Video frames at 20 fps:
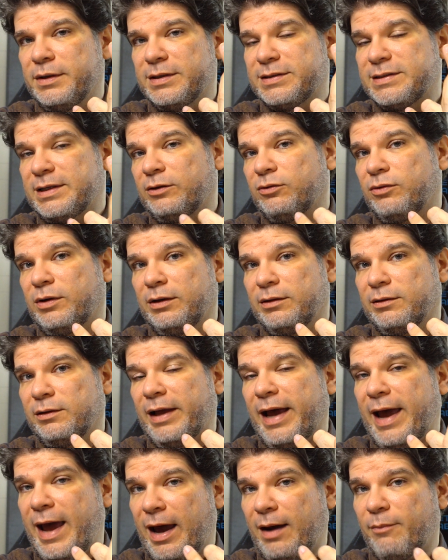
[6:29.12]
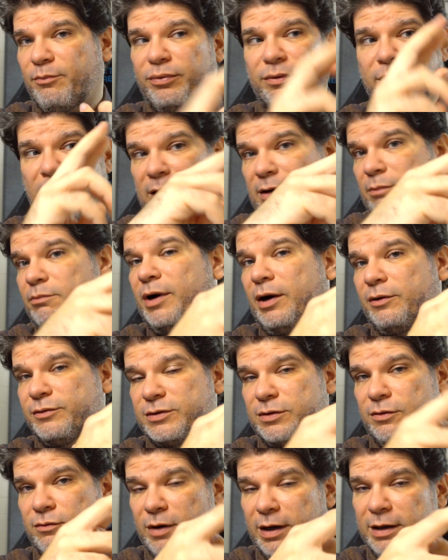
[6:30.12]
send to Kindle app and the
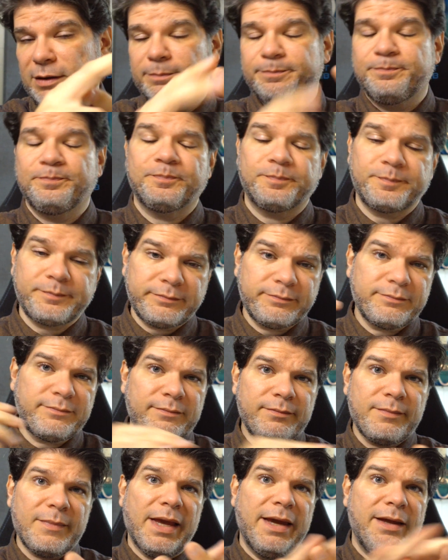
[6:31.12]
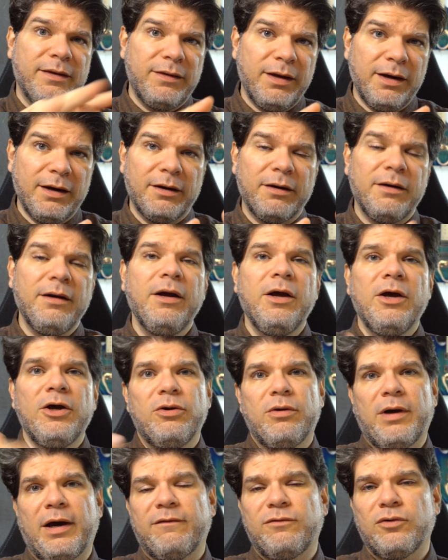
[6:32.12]
browser, right? And there
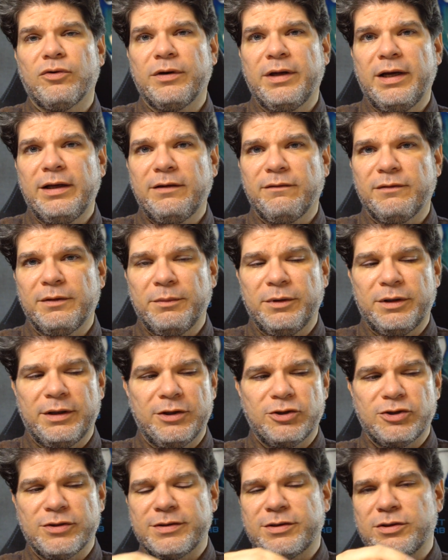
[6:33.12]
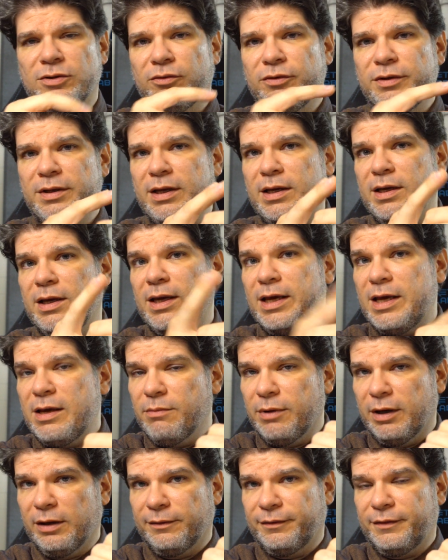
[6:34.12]
you have your native limitations. So the
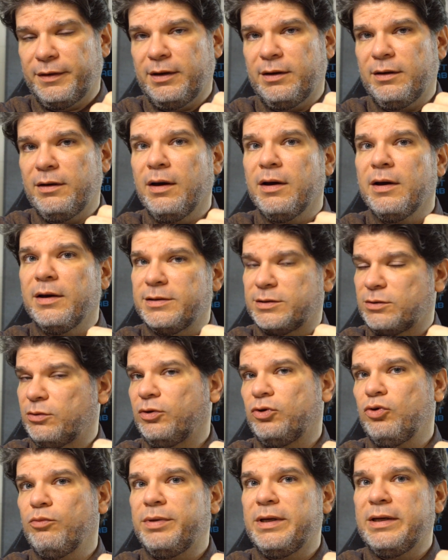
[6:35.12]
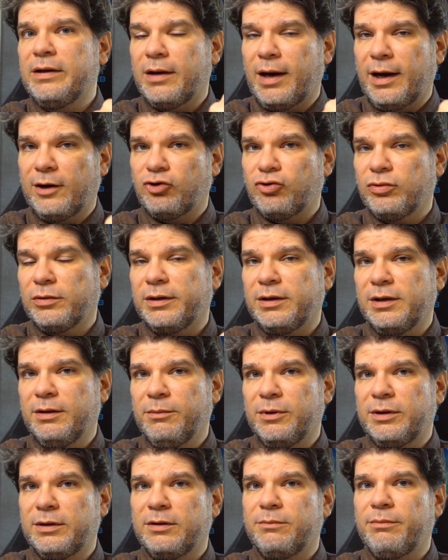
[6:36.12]
email thing is going to be naturally
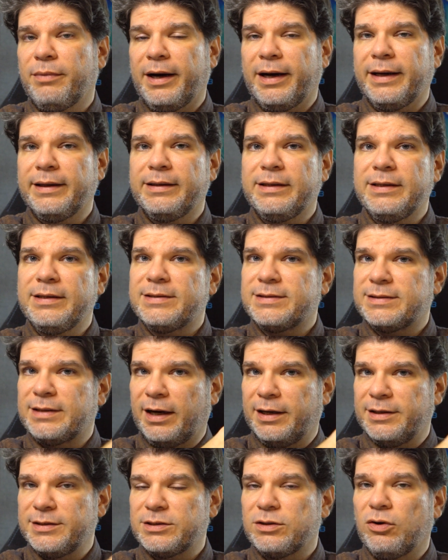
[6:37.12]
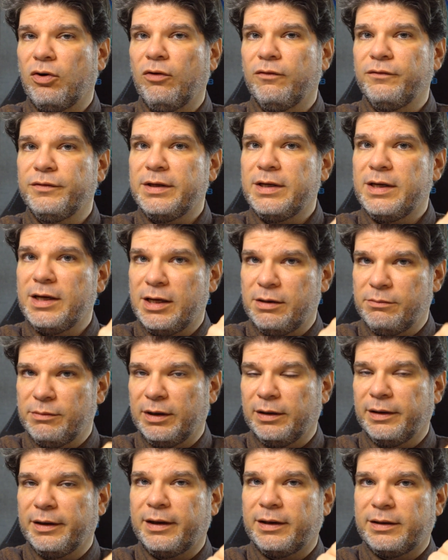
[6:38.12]
limited by the size of the
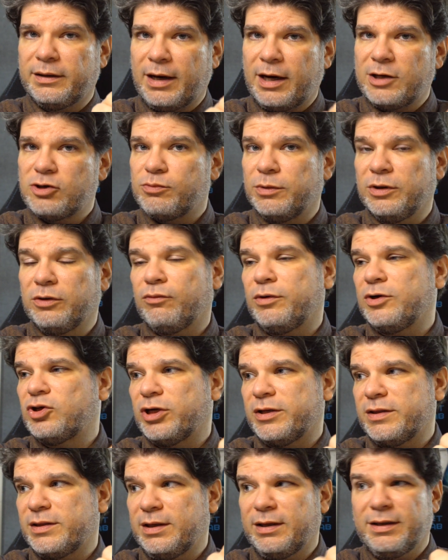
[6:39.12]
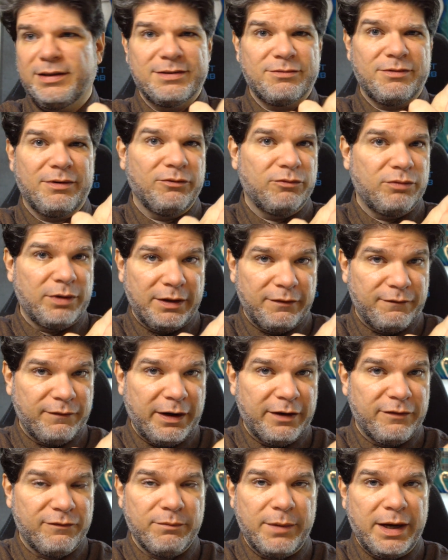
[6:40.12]
email attachment, which I think is around
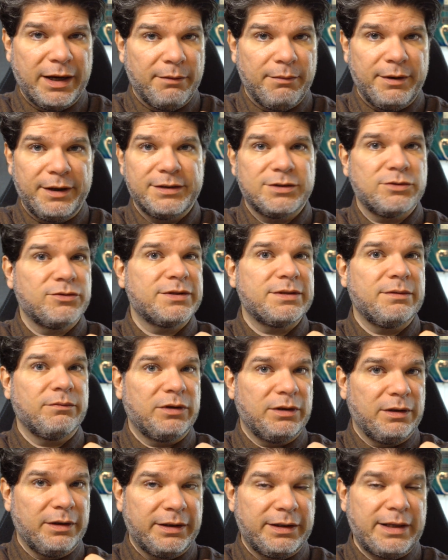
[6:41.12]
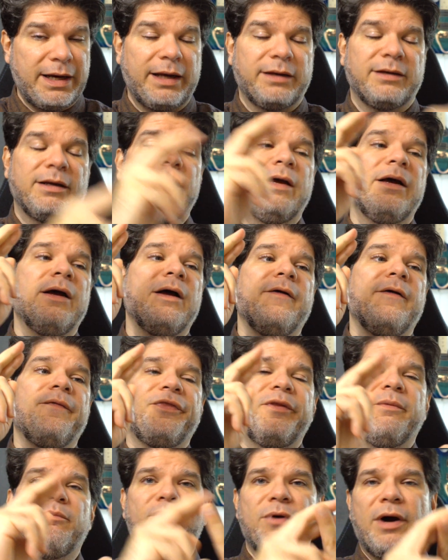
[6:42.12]
25 MB or something like that.
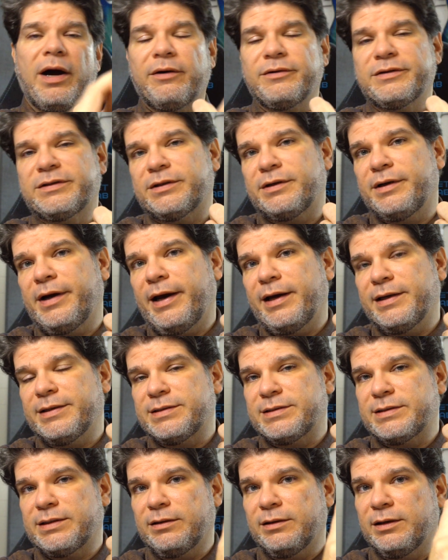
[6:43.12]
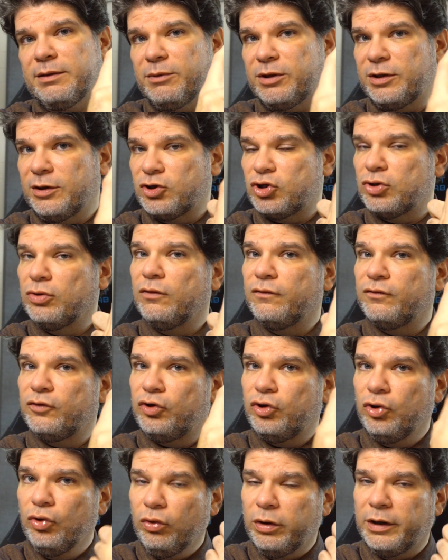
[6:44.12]
The browser has a limitation of
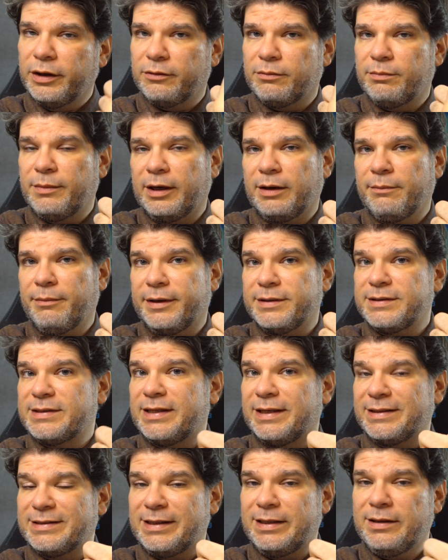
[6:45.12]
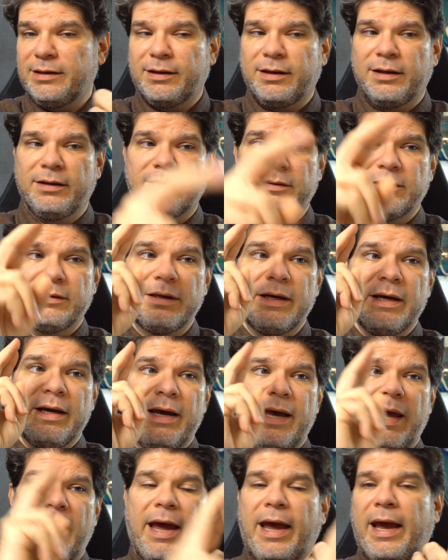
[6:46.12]
200 MB that's indicated,
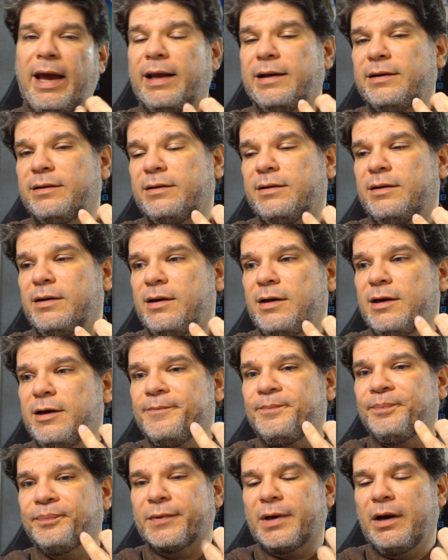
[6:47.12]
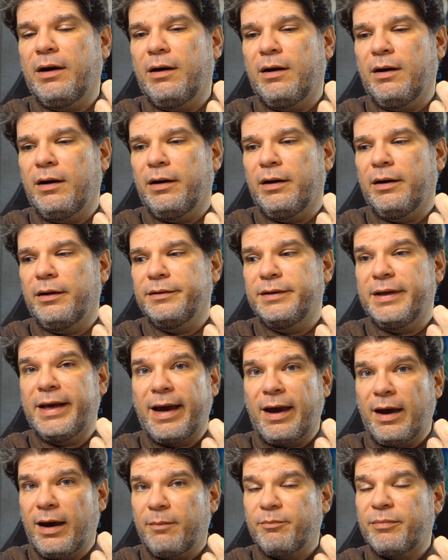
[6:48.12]
and the
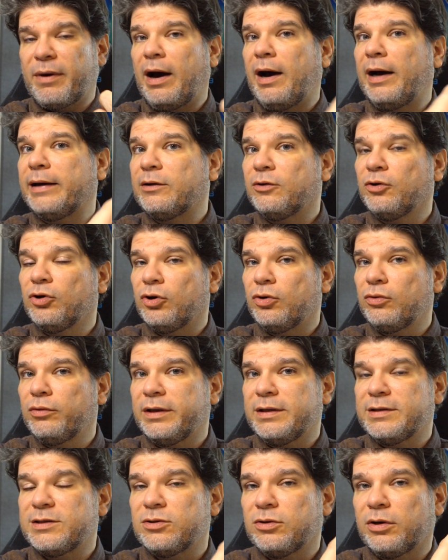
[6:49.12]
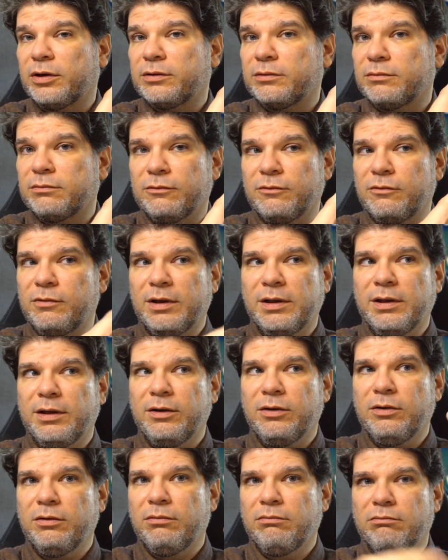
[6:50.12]
app, I don't know, it's not
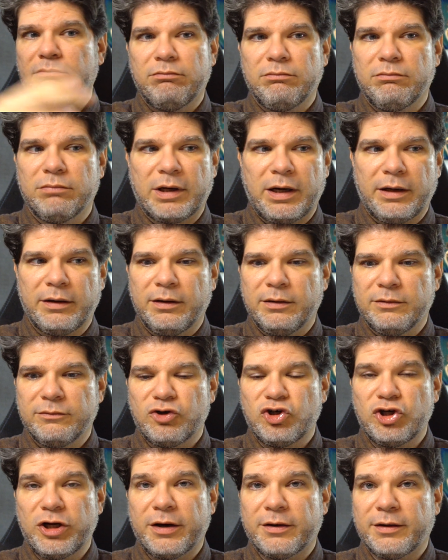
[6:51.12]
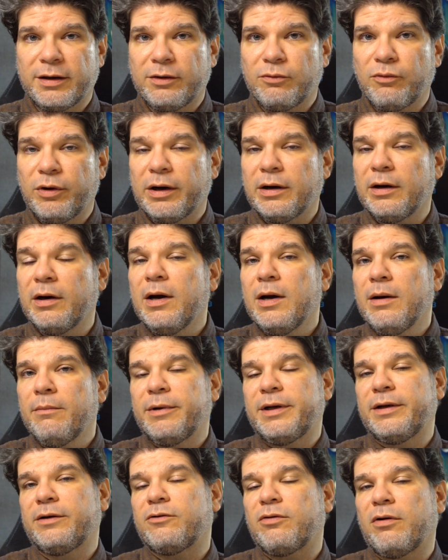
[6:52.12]
really kind of shared anywhere,
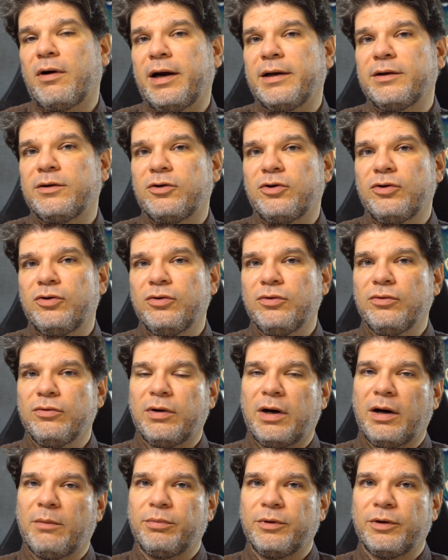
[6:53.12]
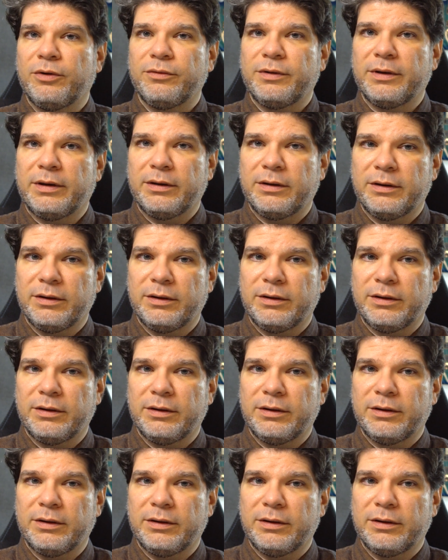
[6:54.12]
but I tried to upload